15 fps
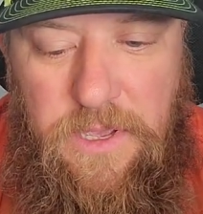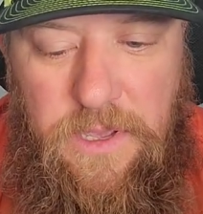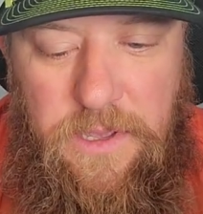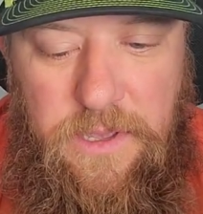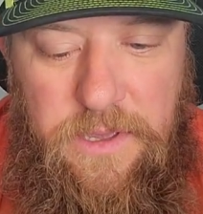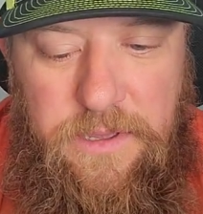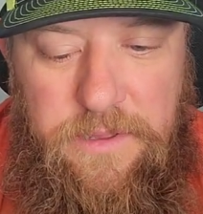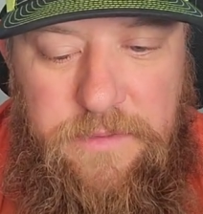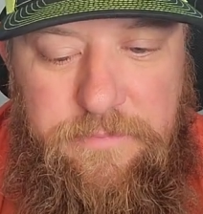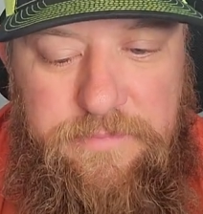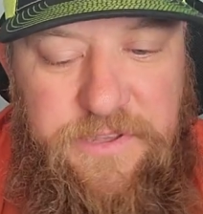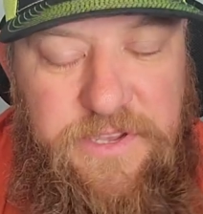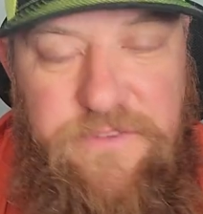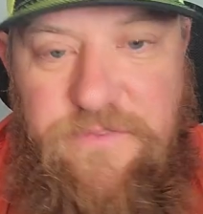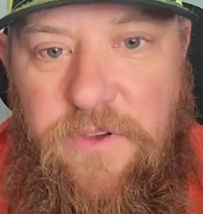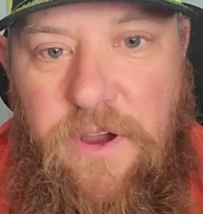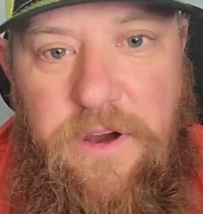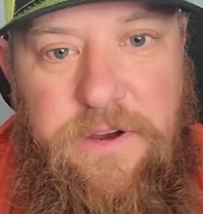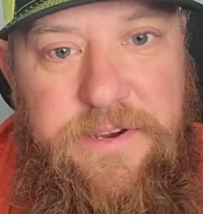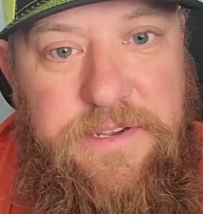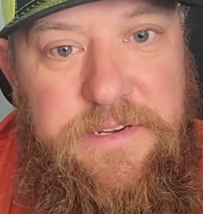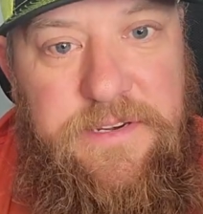Thus
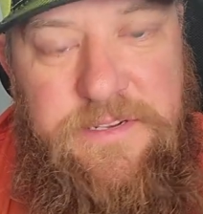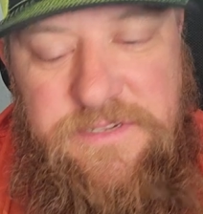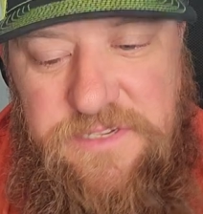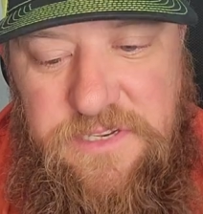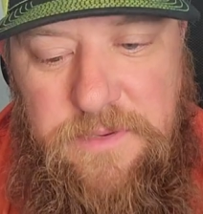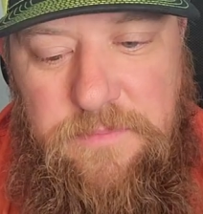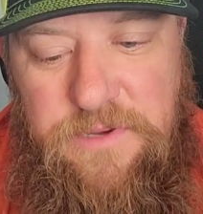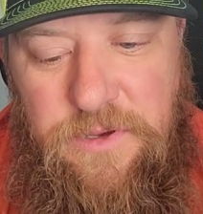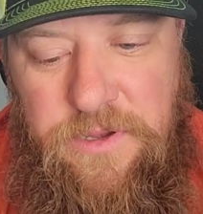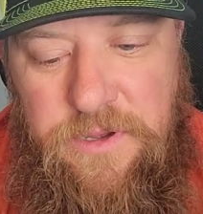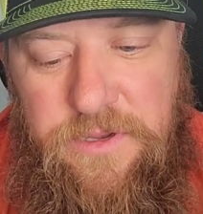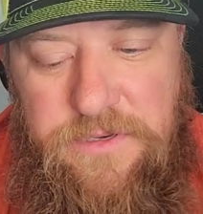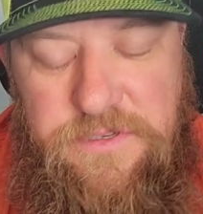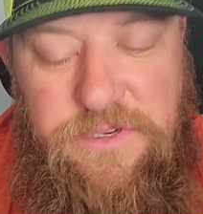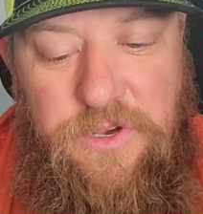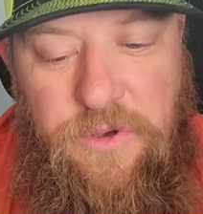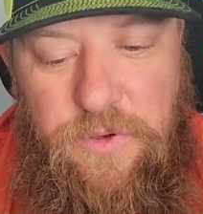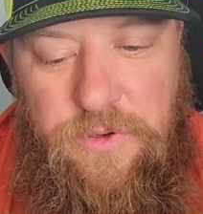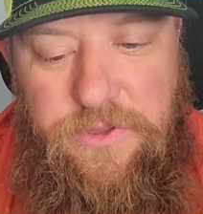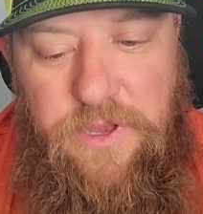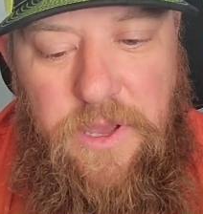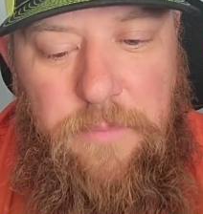far, it has seemed to
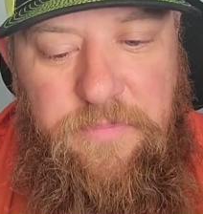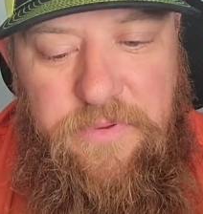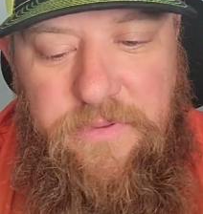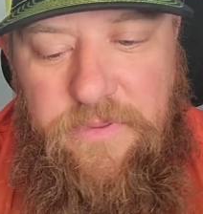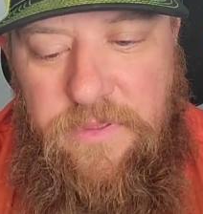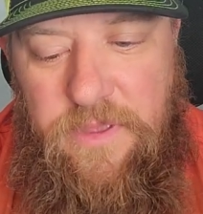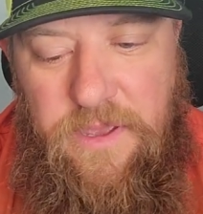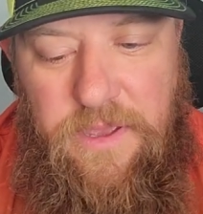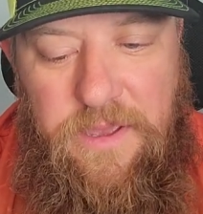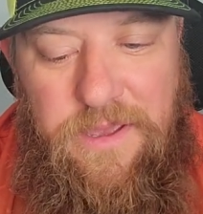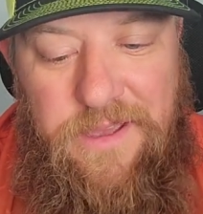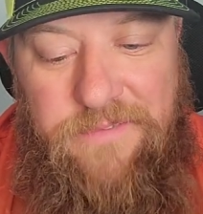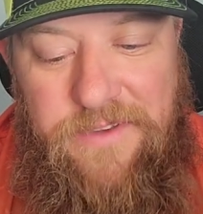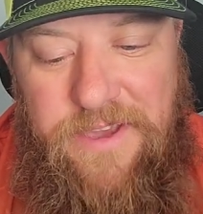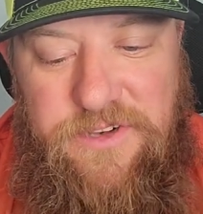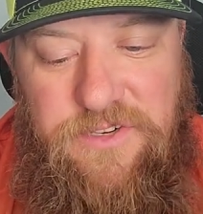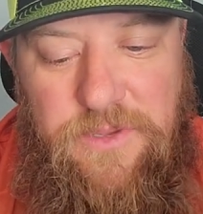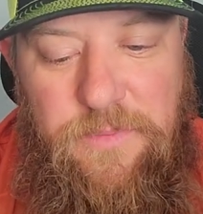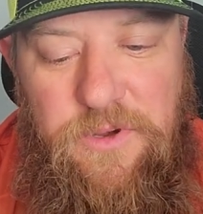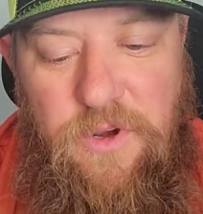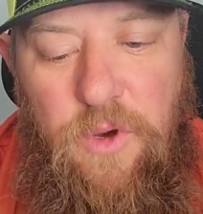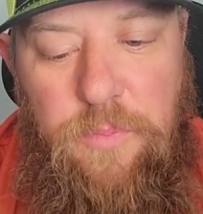hold up. I've actually
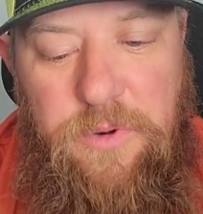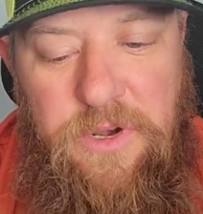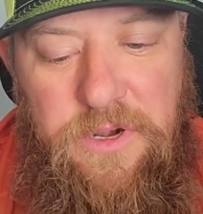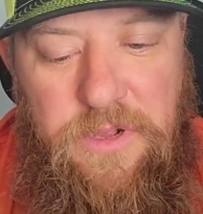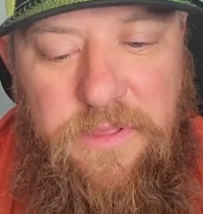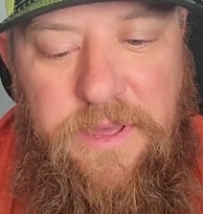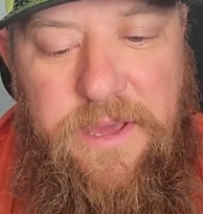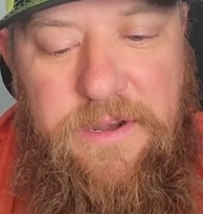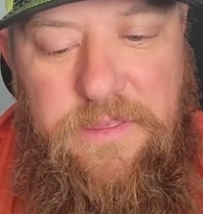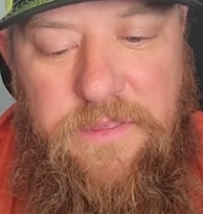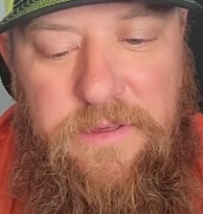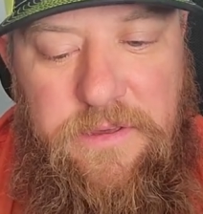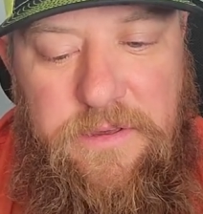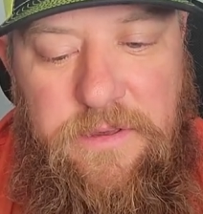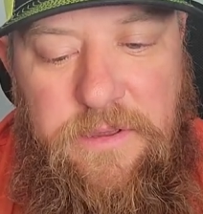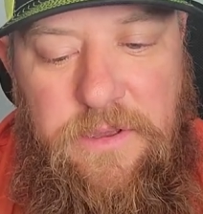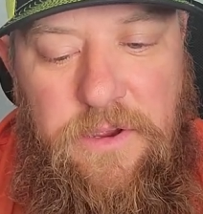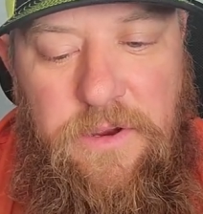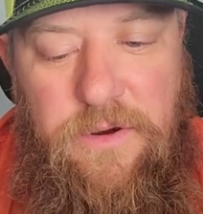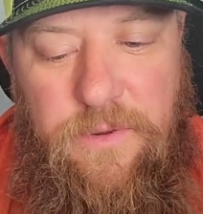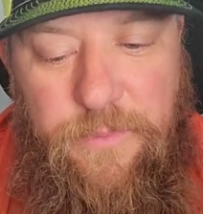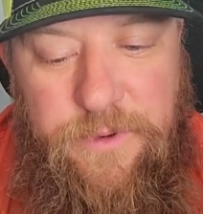been opening a lot of the
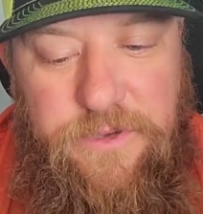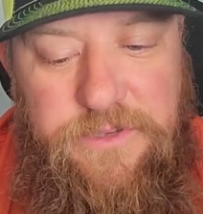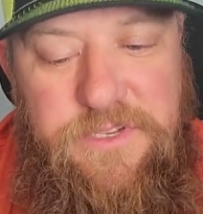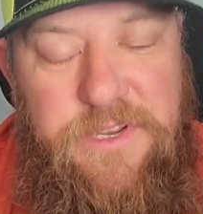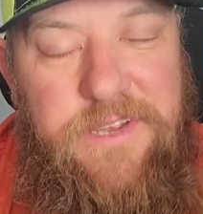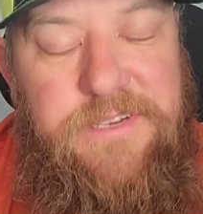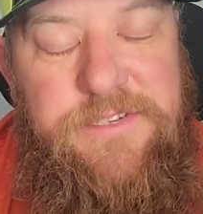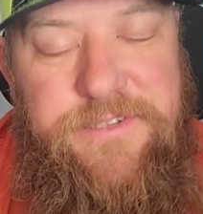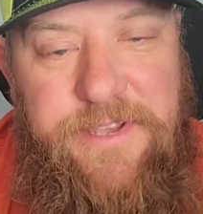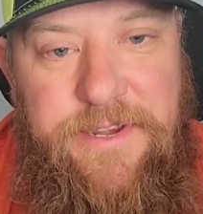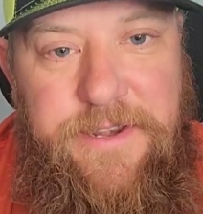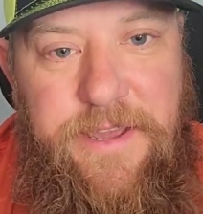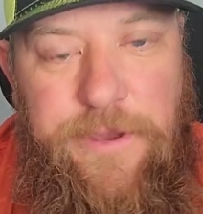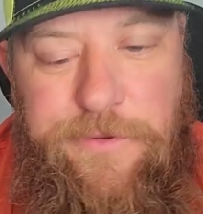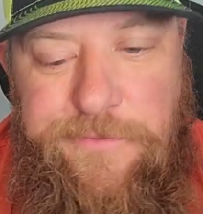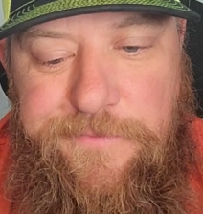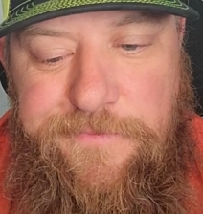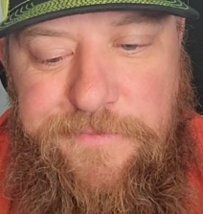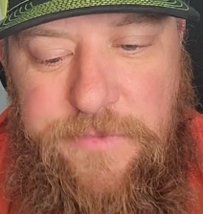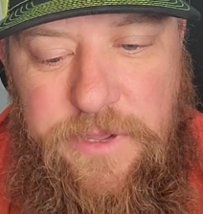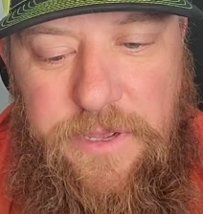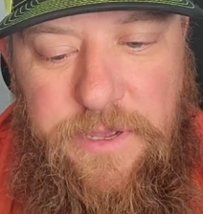reels that I send out
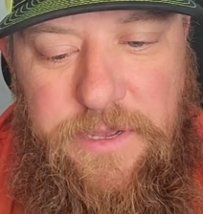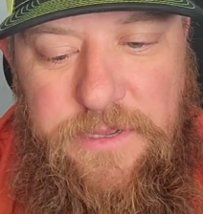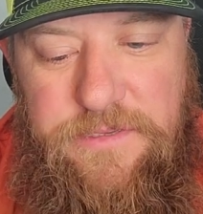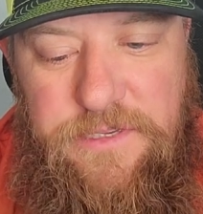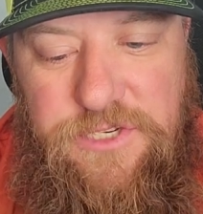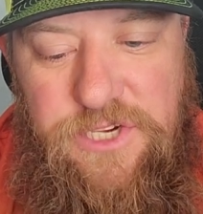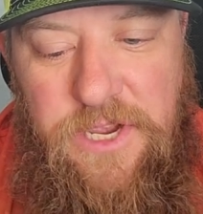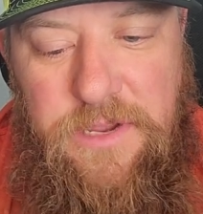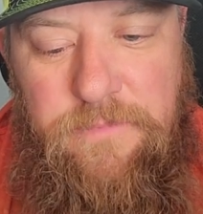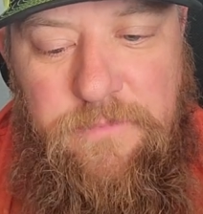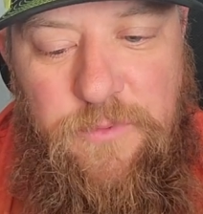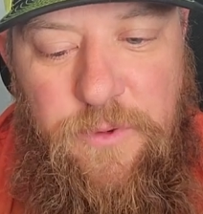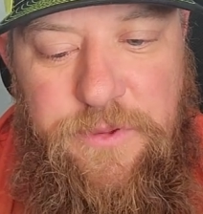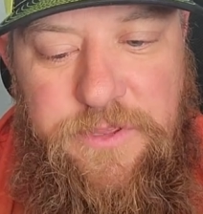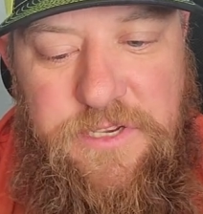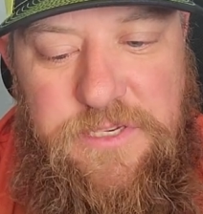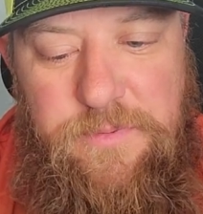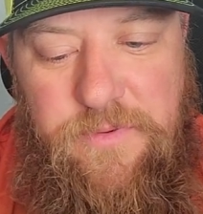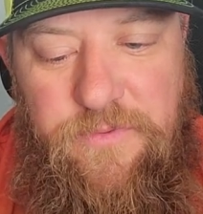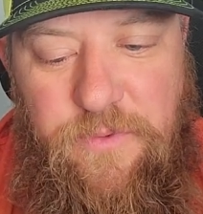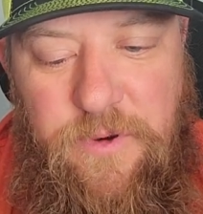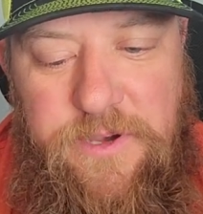to check them for this
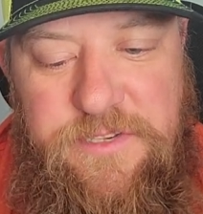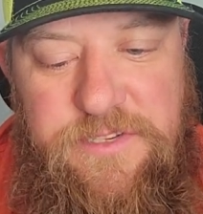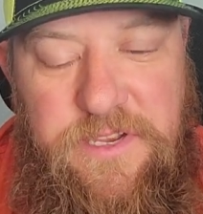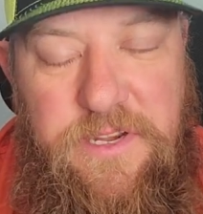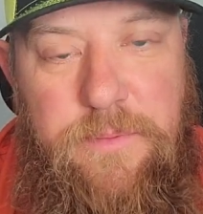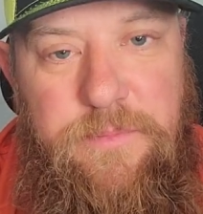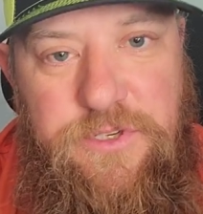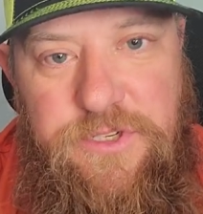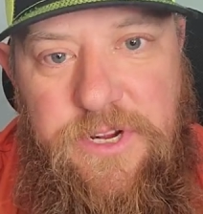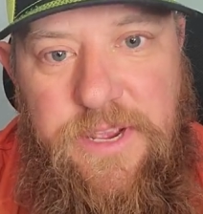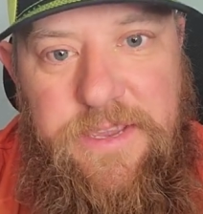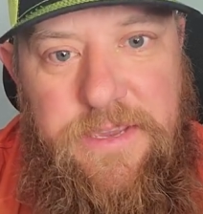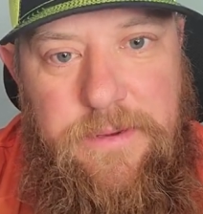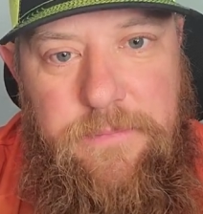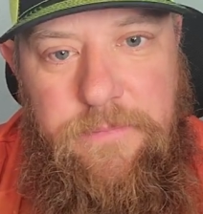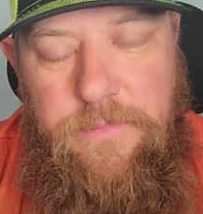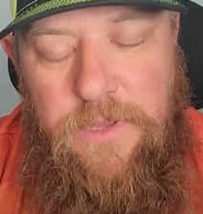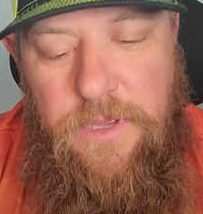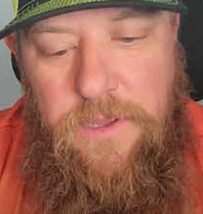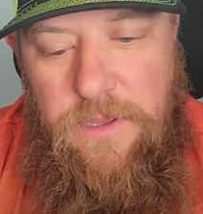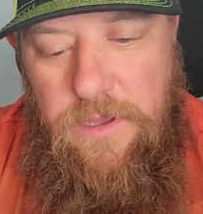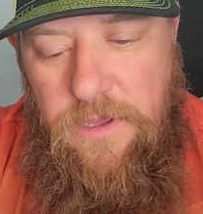before I send them and try and get them
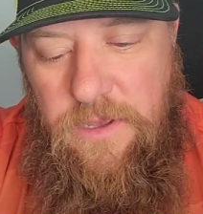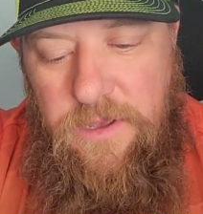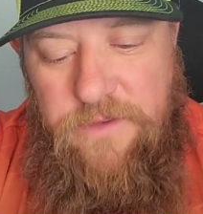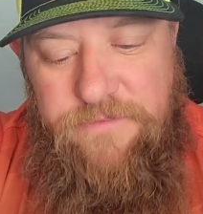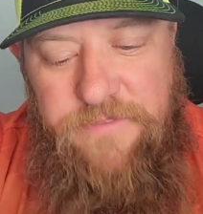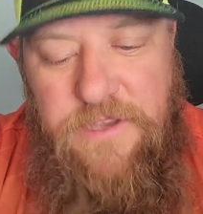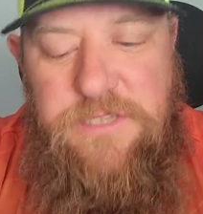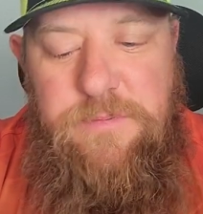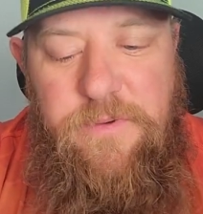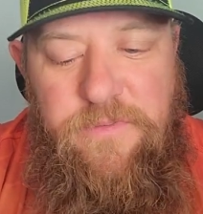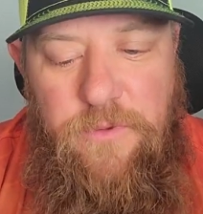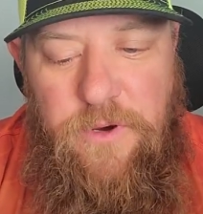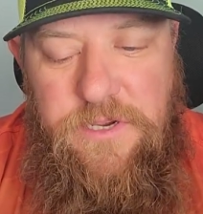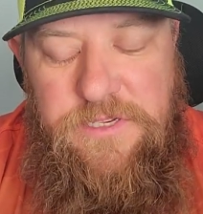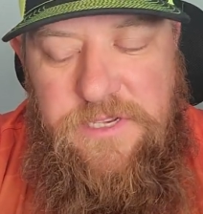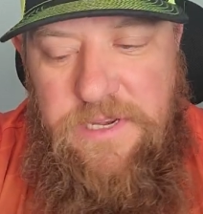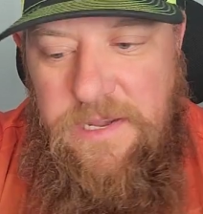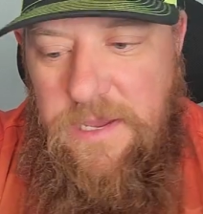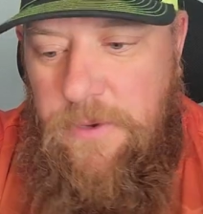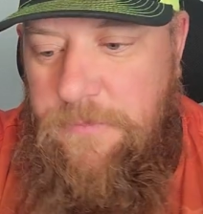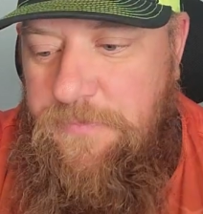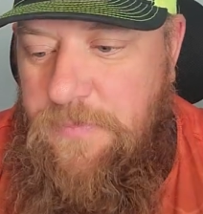fixed before I send
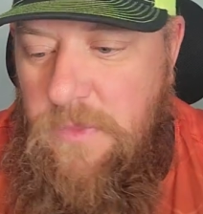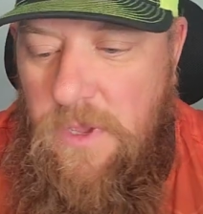out.